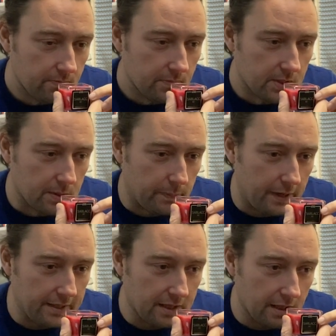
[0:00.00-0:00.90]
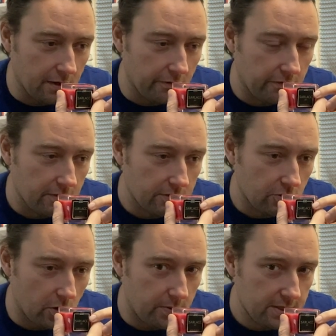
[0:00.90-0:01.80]
surprisingly of
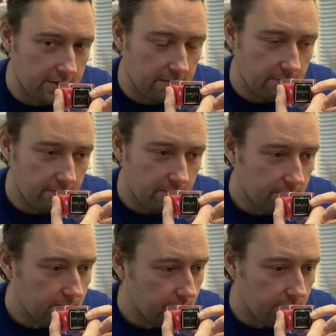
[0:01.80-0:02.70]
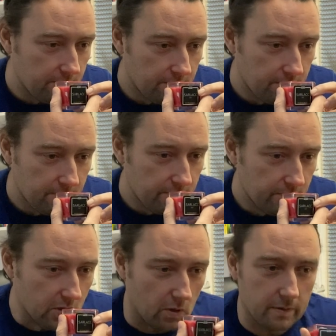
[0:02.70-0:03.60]
strawberries,
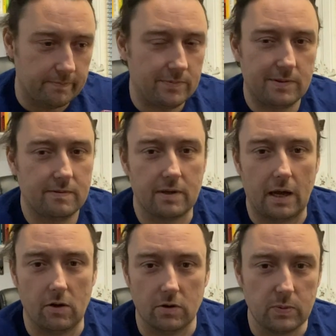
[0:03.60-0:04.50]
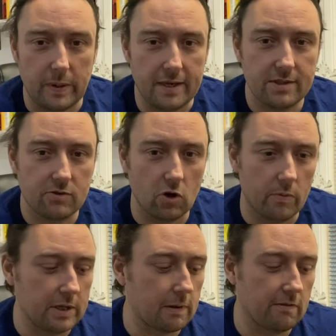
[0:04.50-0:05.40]
or I don't know, space
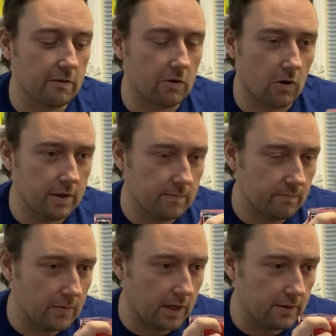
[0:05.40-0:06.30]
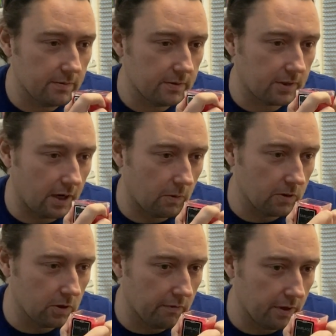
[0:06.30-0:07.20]
strawberries, whatever they've got in Star
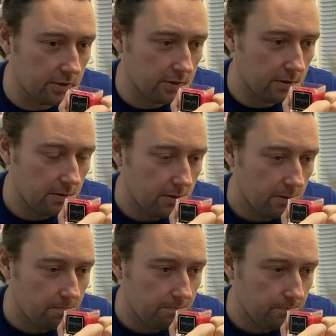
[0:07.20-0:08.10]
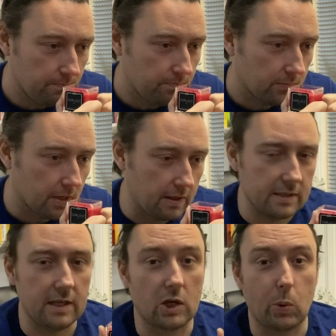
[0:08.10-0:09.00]
Wars universe. That's
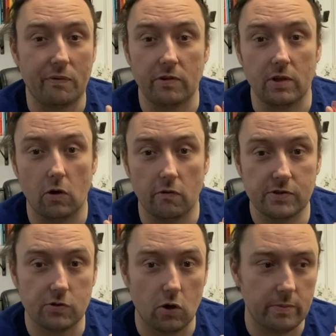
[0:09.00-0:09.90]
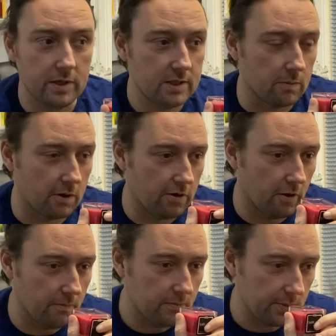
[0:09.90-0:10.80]
the equivalent of strawberries. You would have
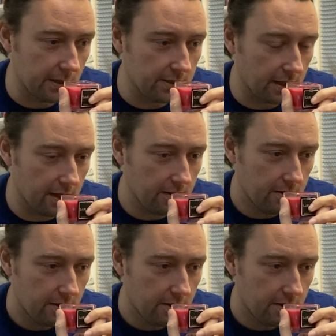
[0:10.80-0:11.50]
thought it smells like that.